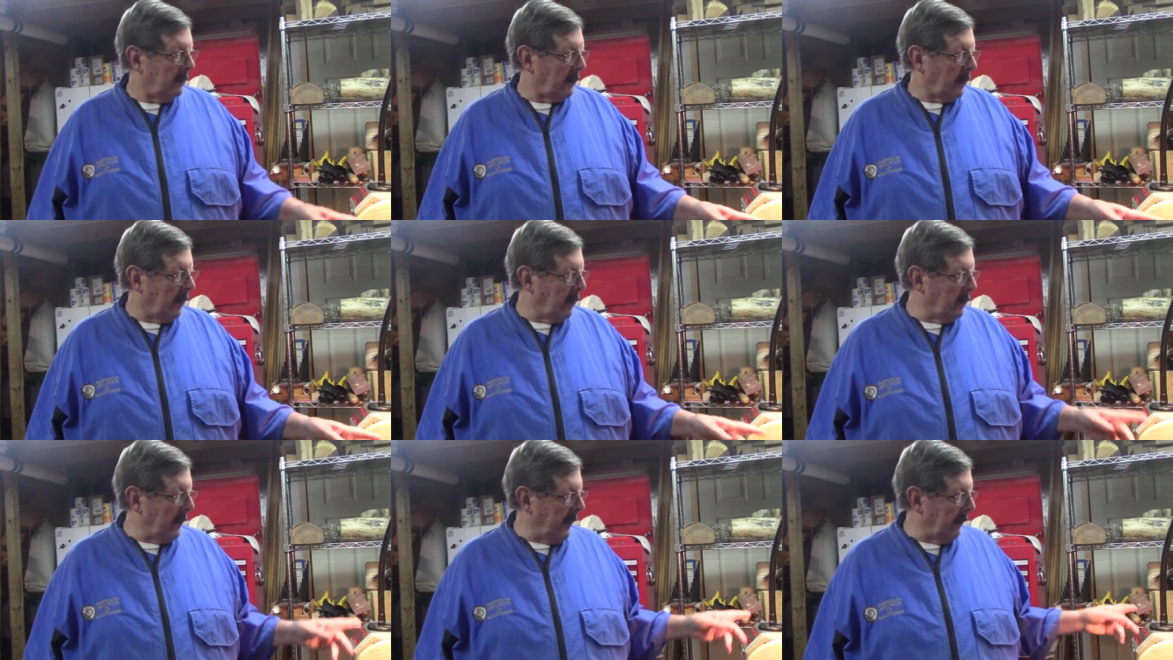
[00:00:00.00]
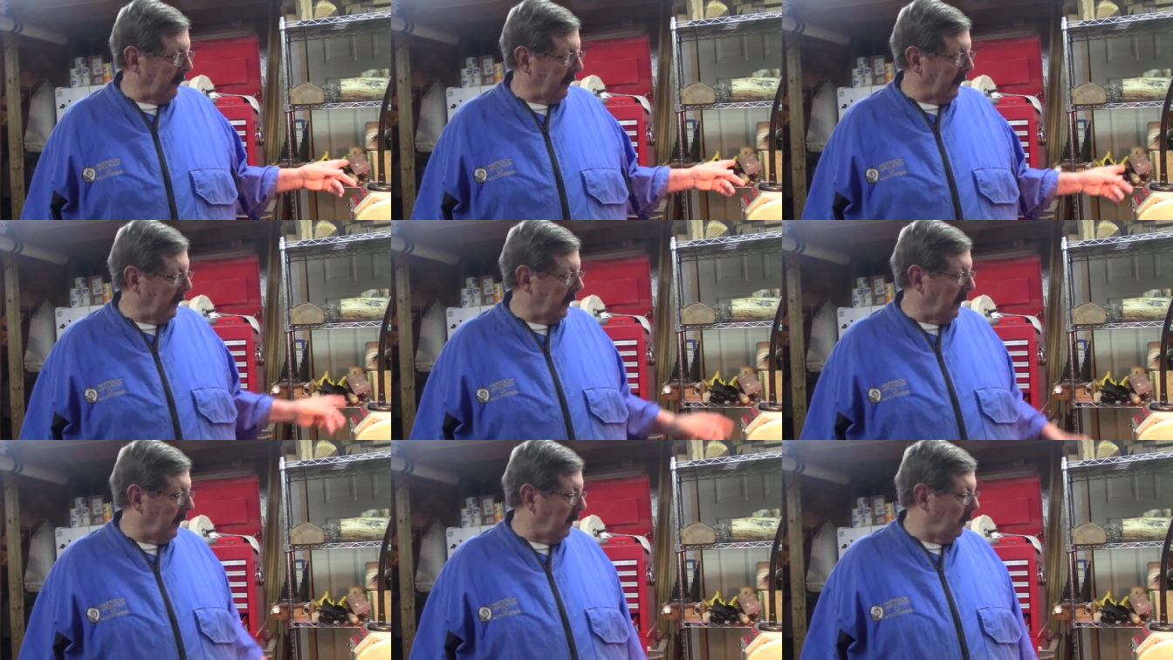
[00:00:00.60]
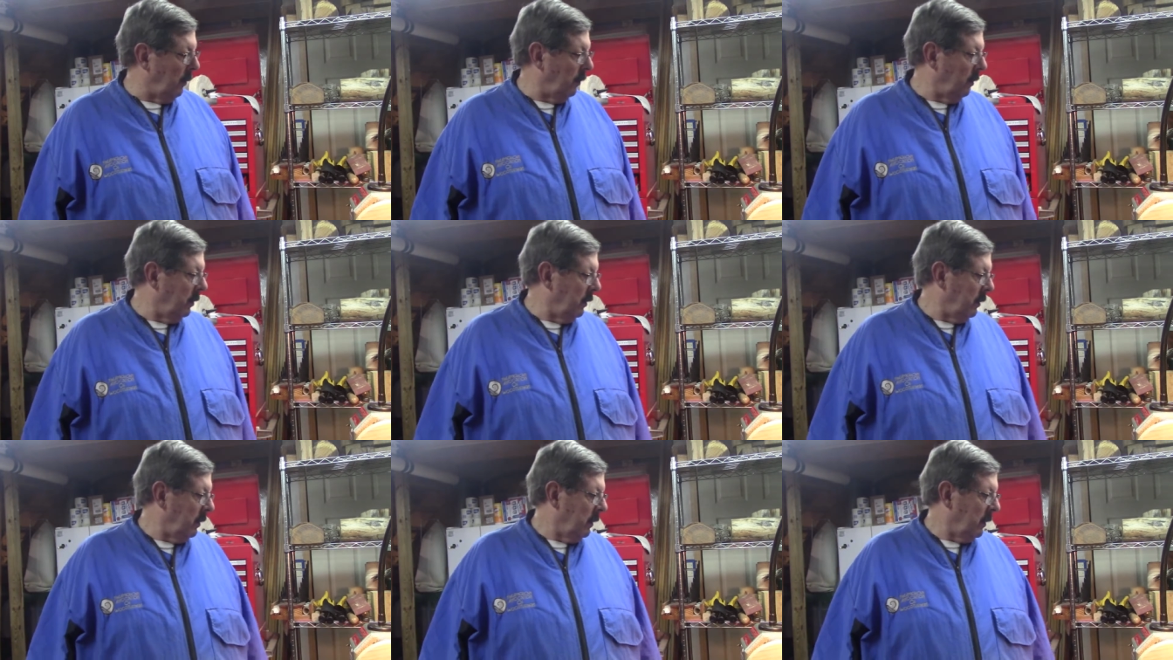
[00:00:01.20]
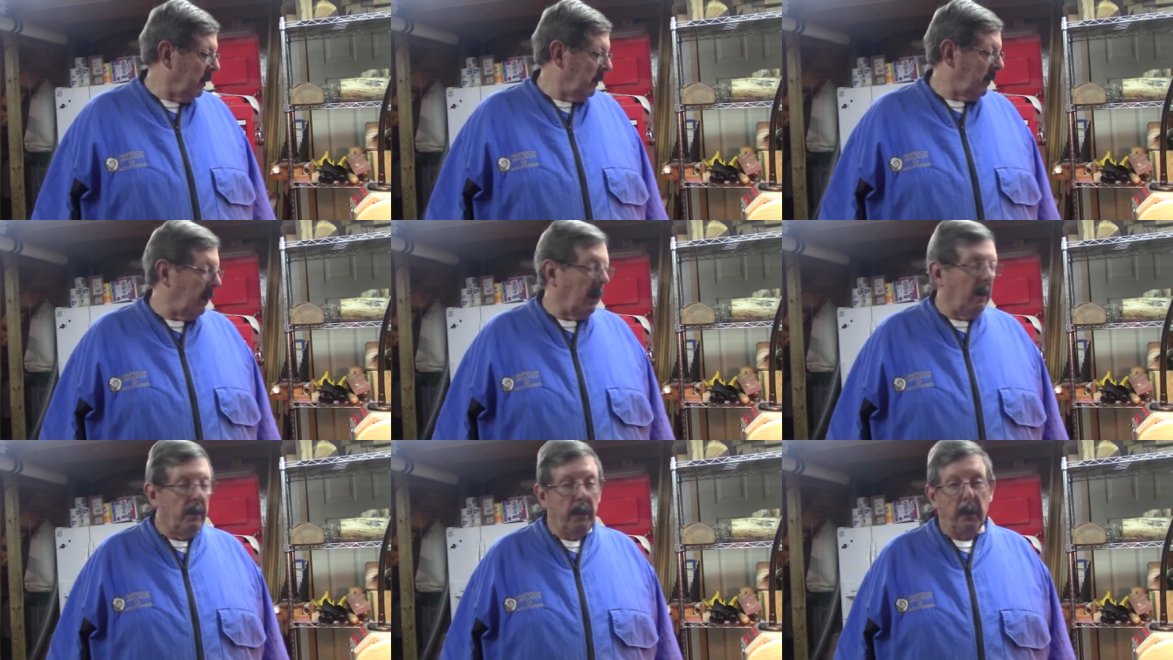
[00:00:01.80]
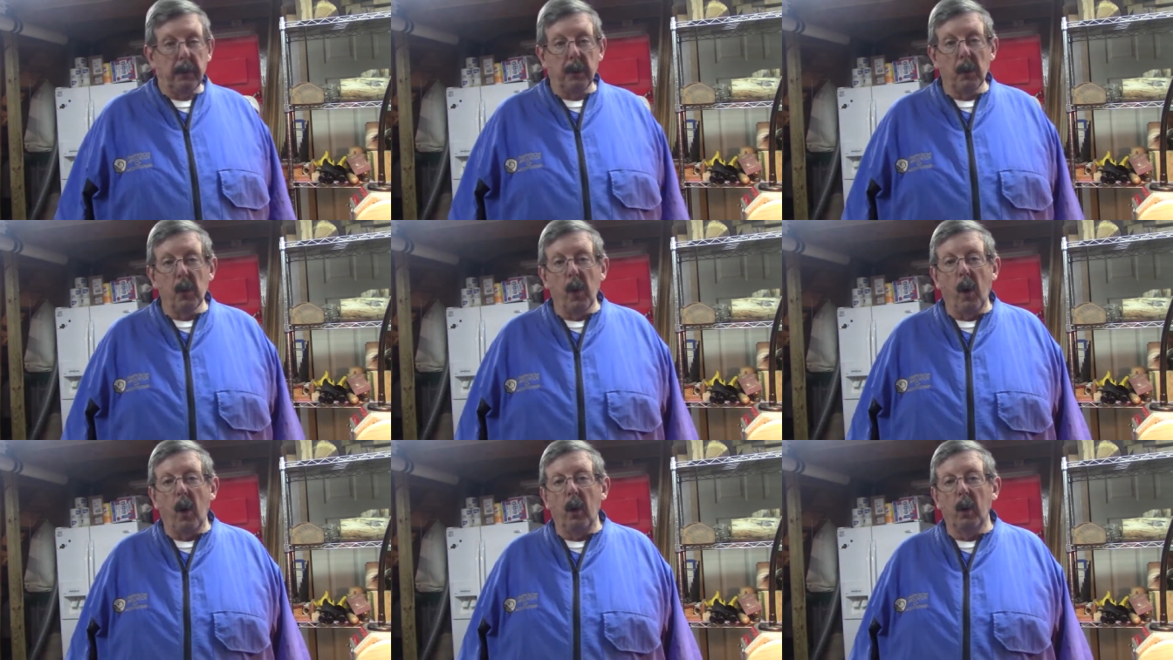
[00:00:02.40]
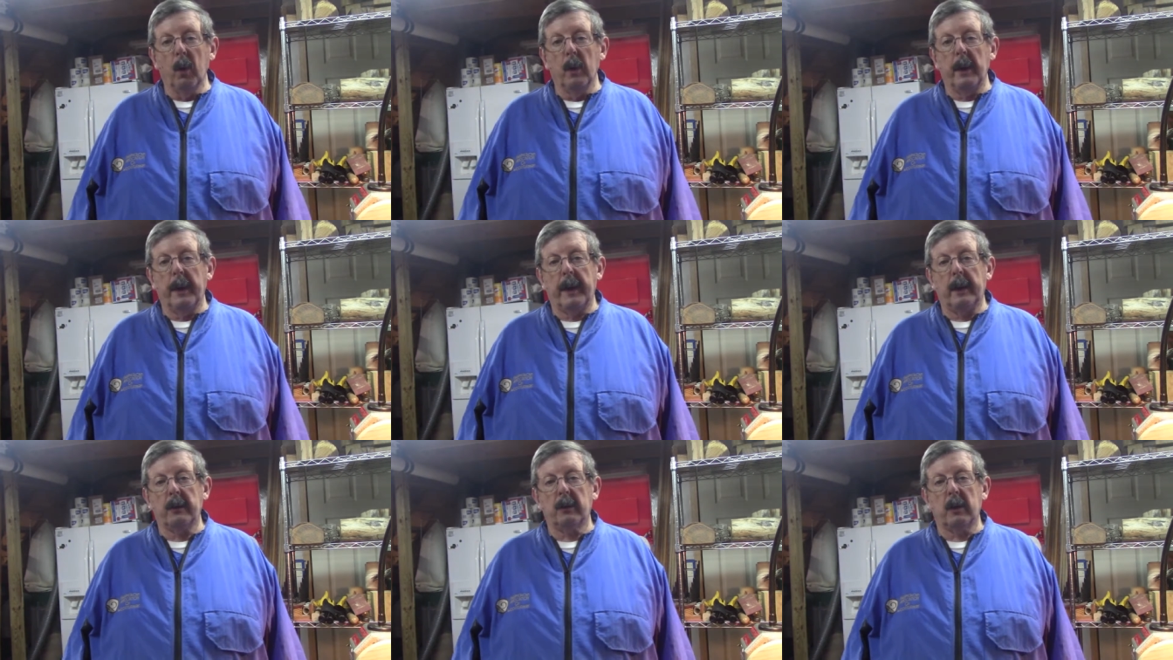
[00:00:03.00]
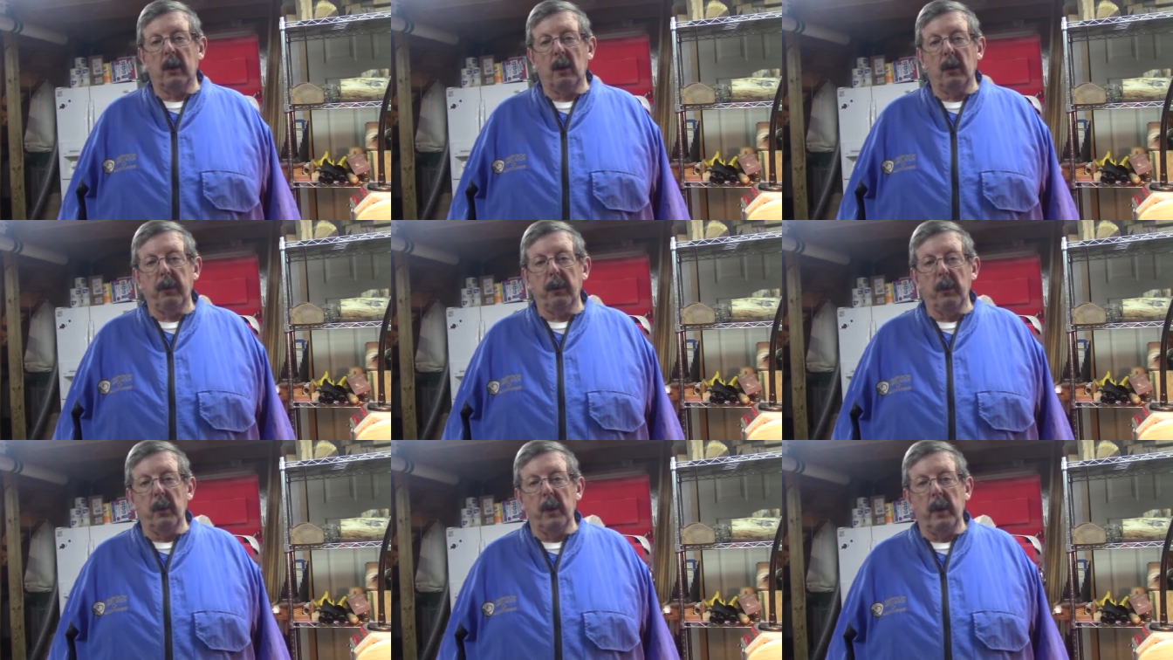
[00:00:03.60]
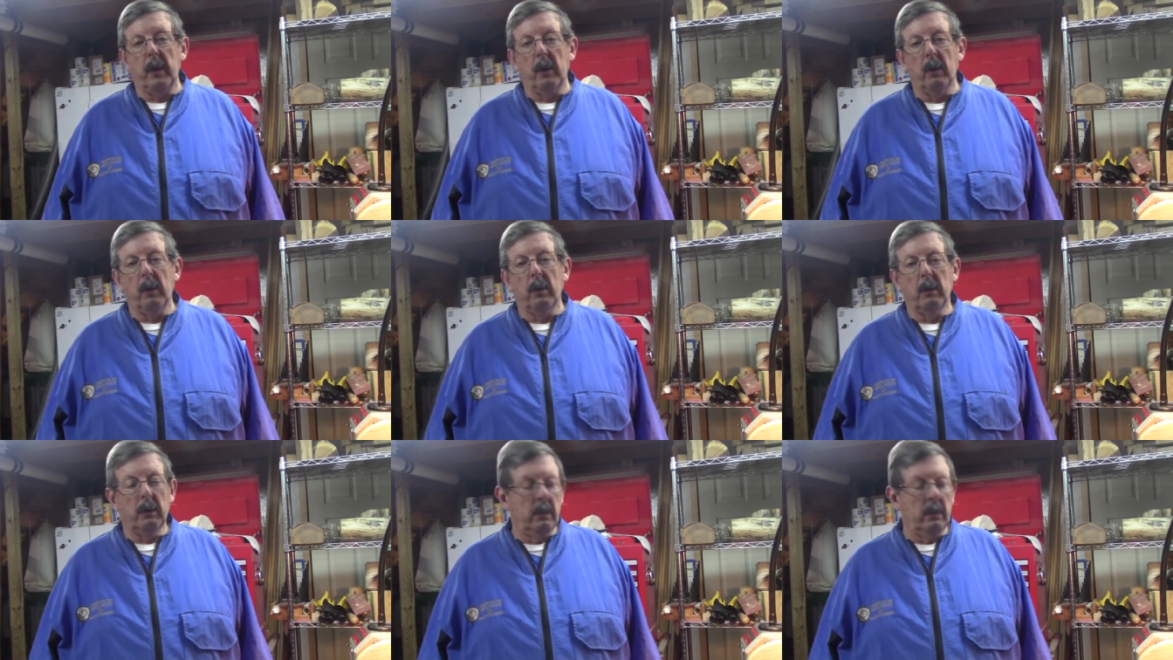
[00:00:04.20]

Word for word: to go down in here. Uh, the through hole has to go through here.